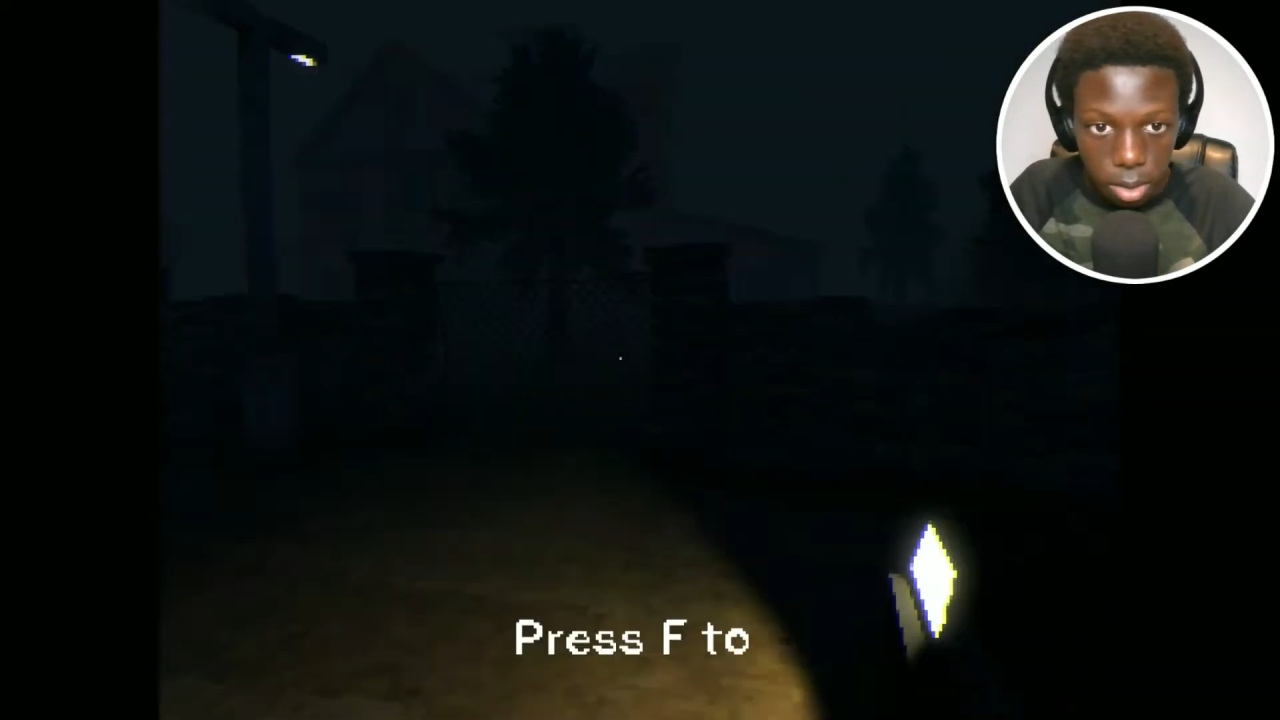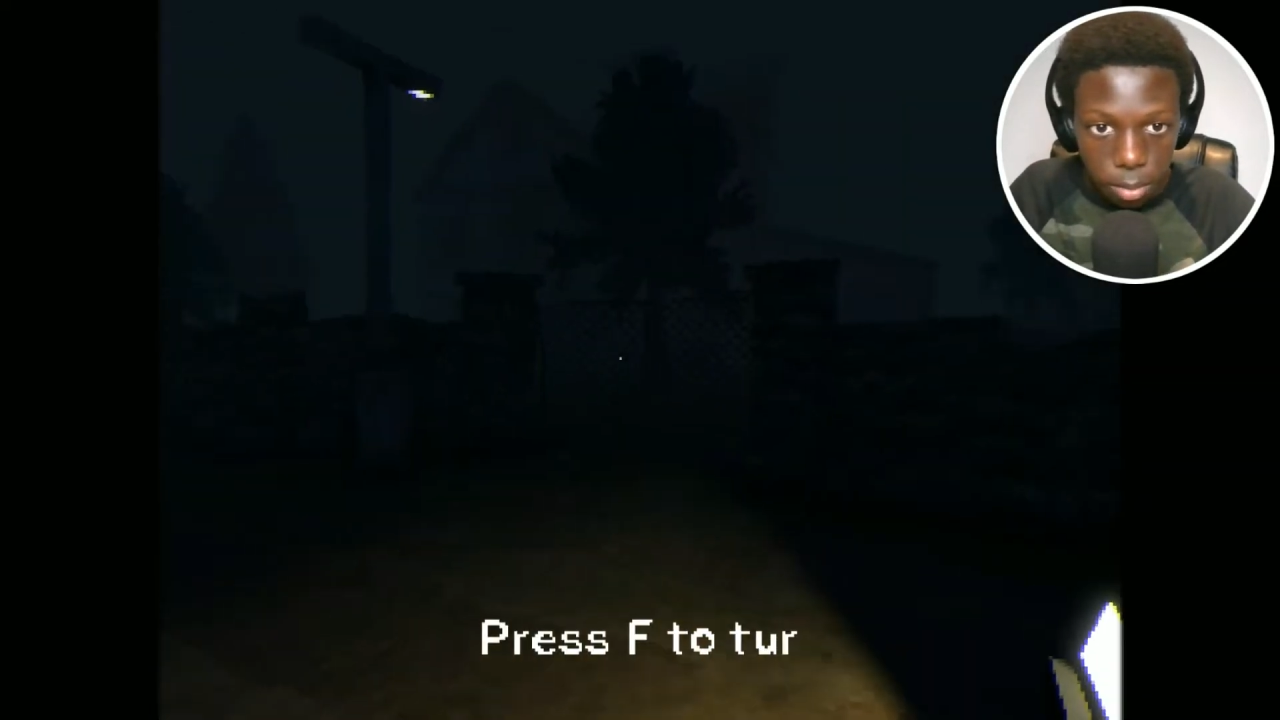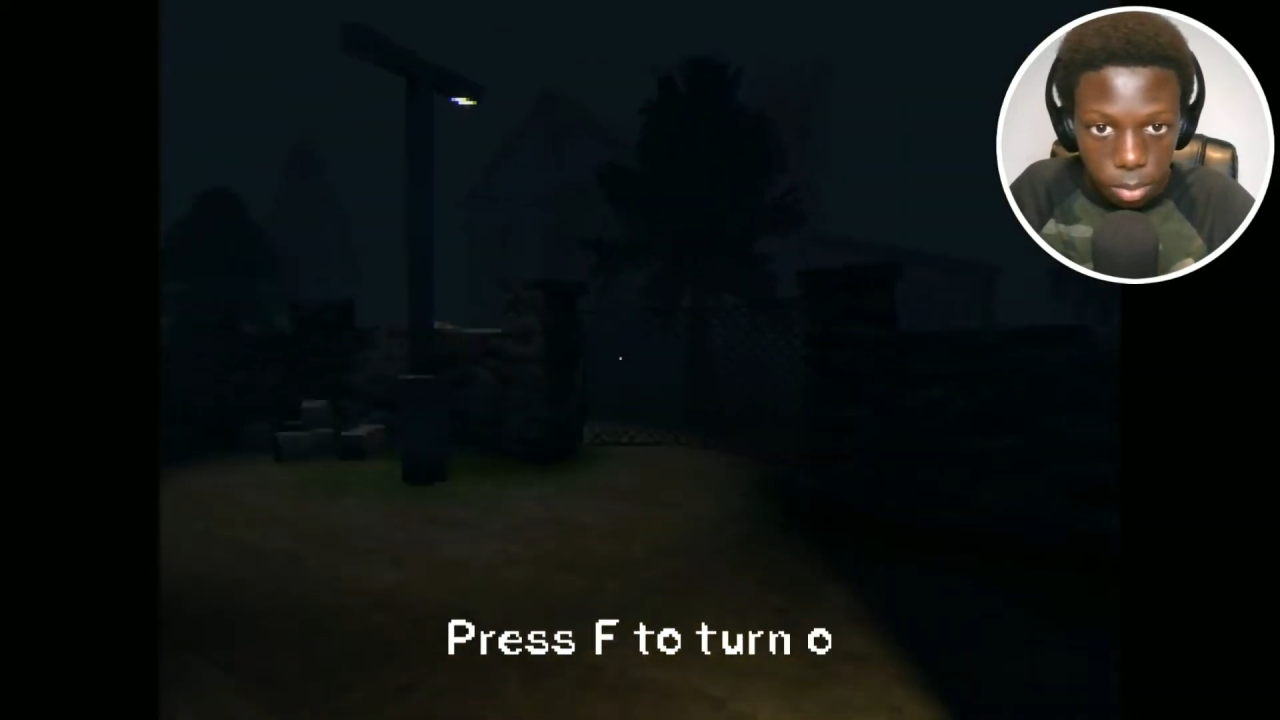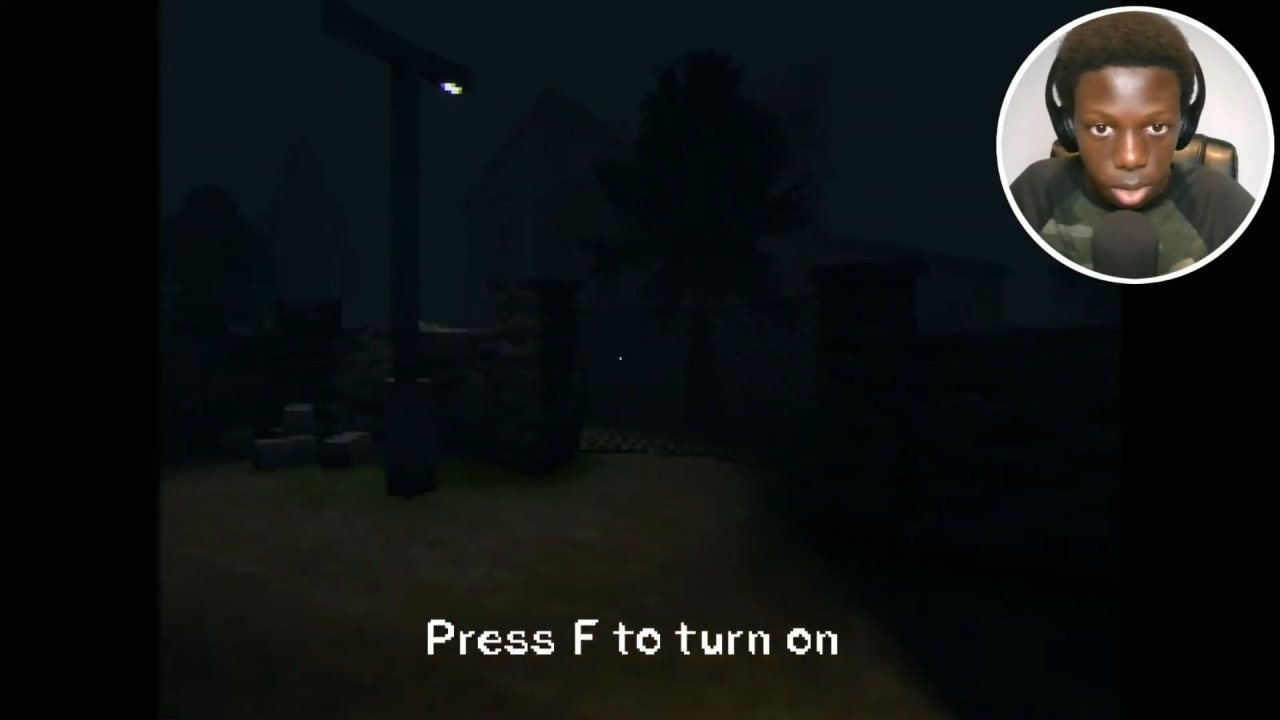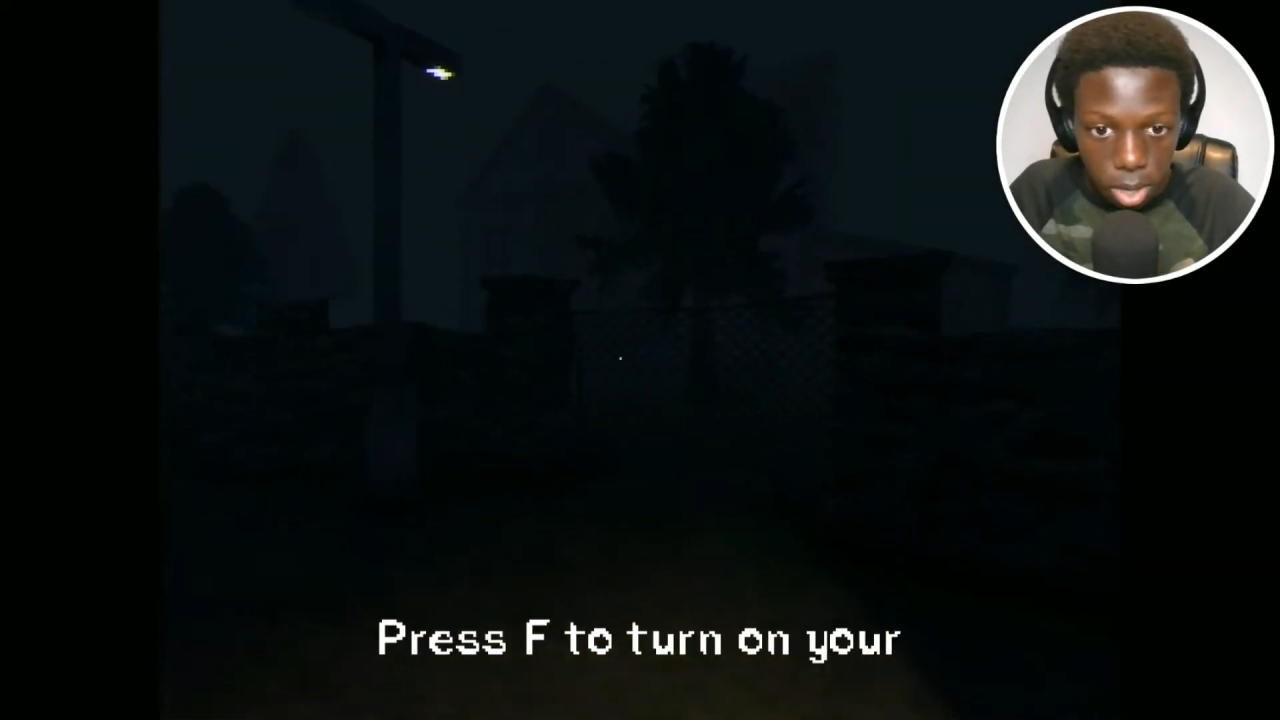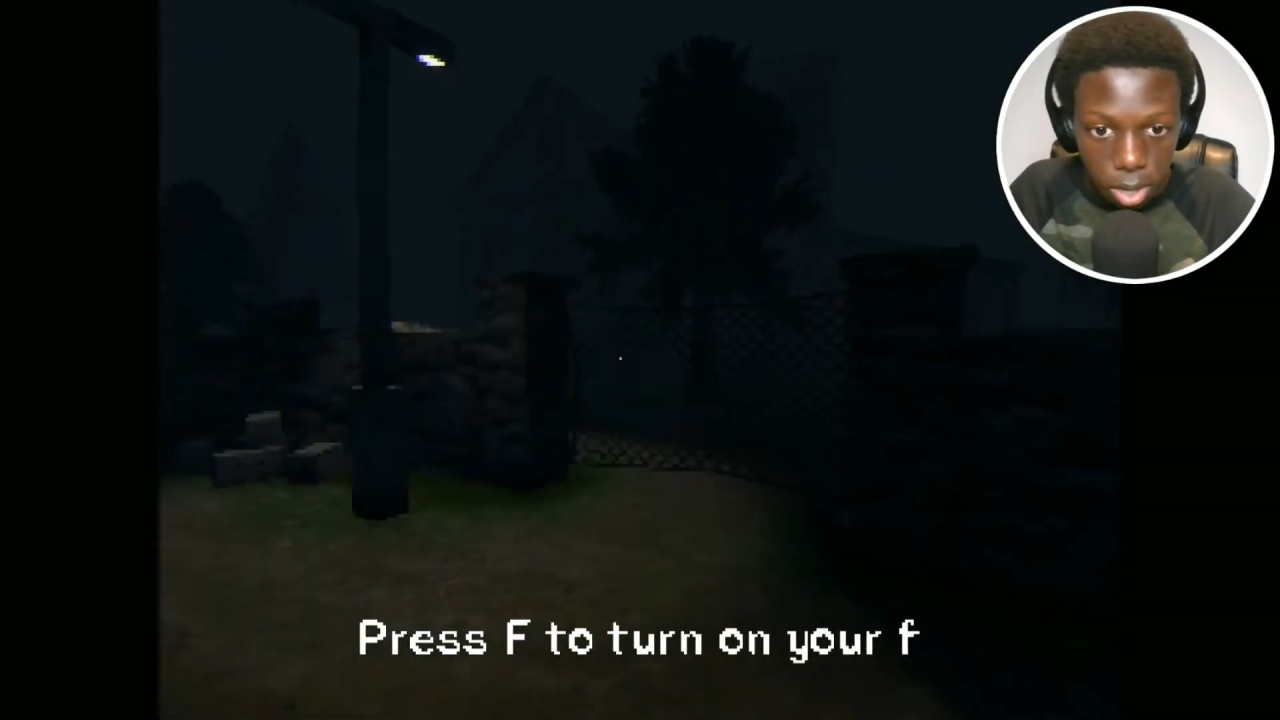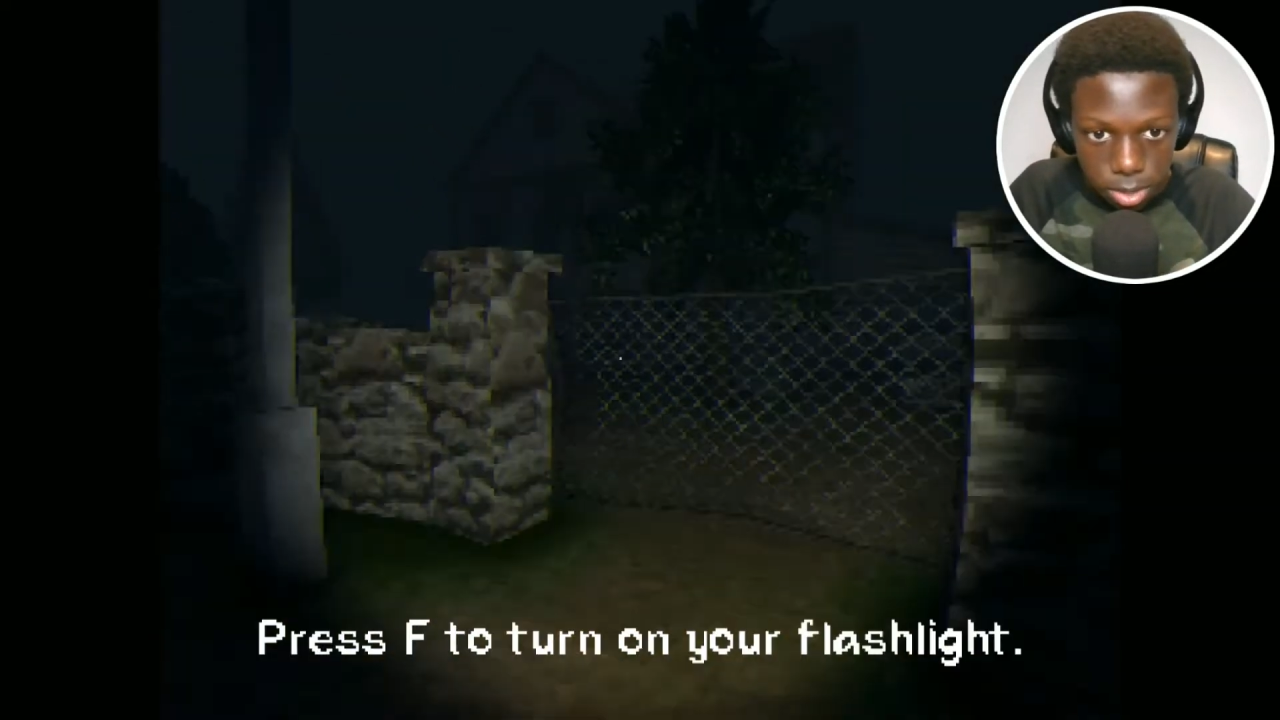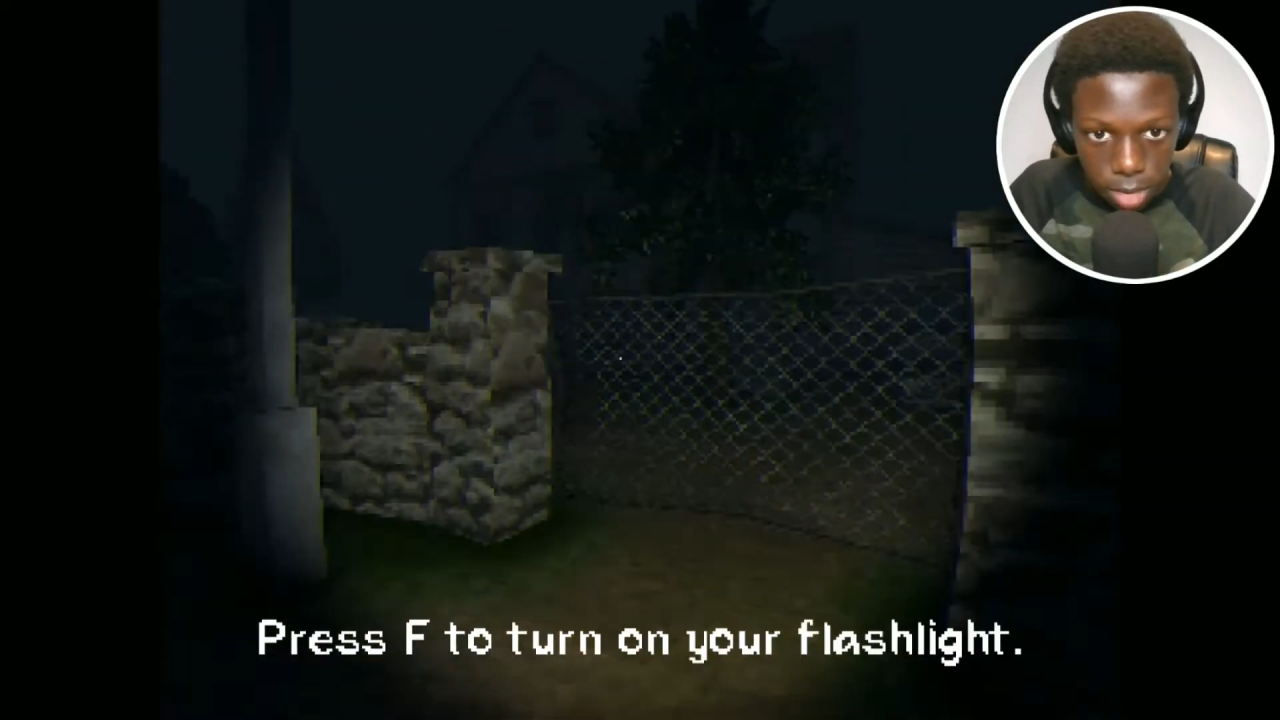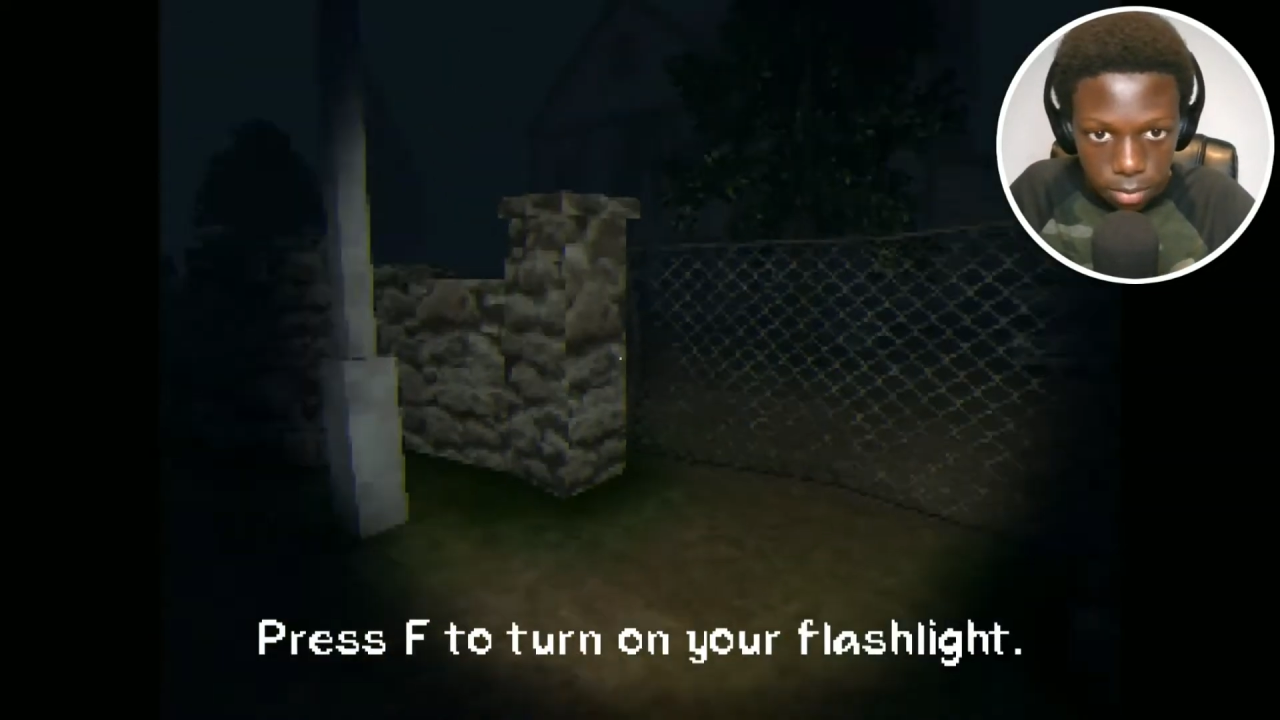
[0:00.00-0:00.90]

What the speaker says: I'm right. Press